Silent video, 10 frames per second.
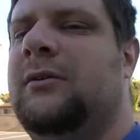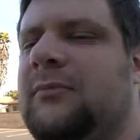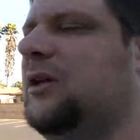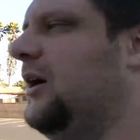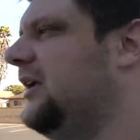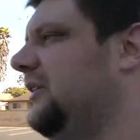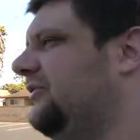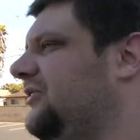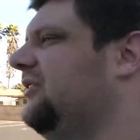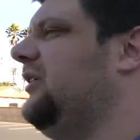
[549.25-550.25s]
you know, I
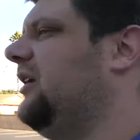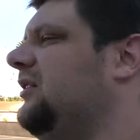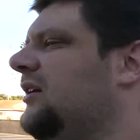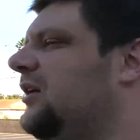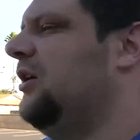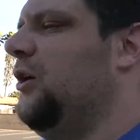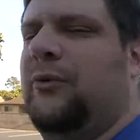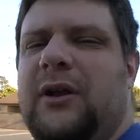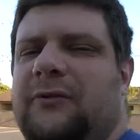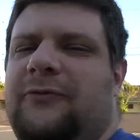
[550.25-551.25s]
guess you know, they had
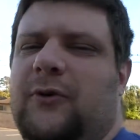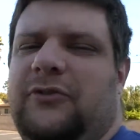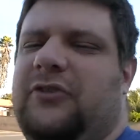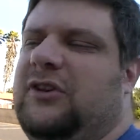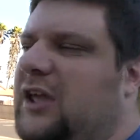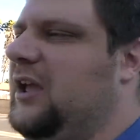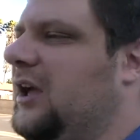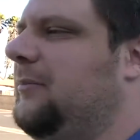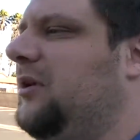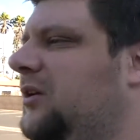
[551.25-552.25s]
reinforced the
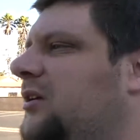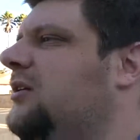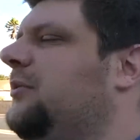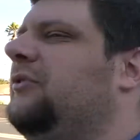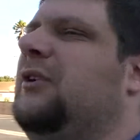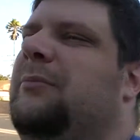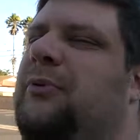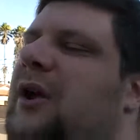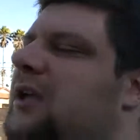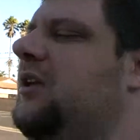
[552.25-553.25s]
dam, it wasn't going to
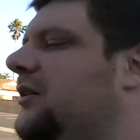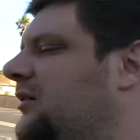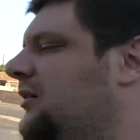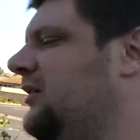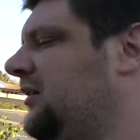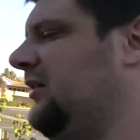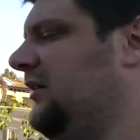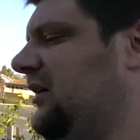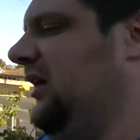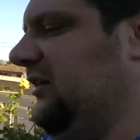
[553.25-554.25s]
break
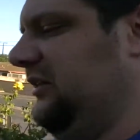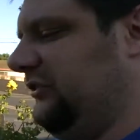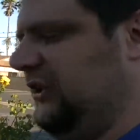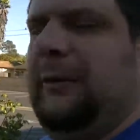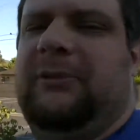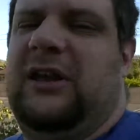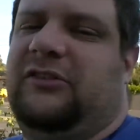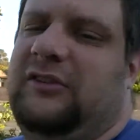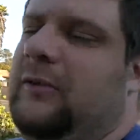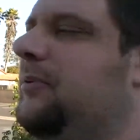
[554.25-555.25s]
and they stopped
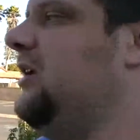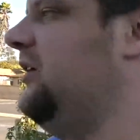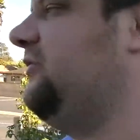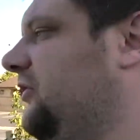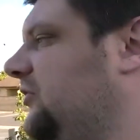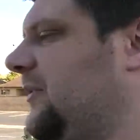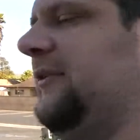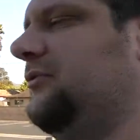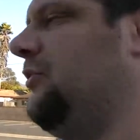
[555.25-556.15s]
testing the PA system after a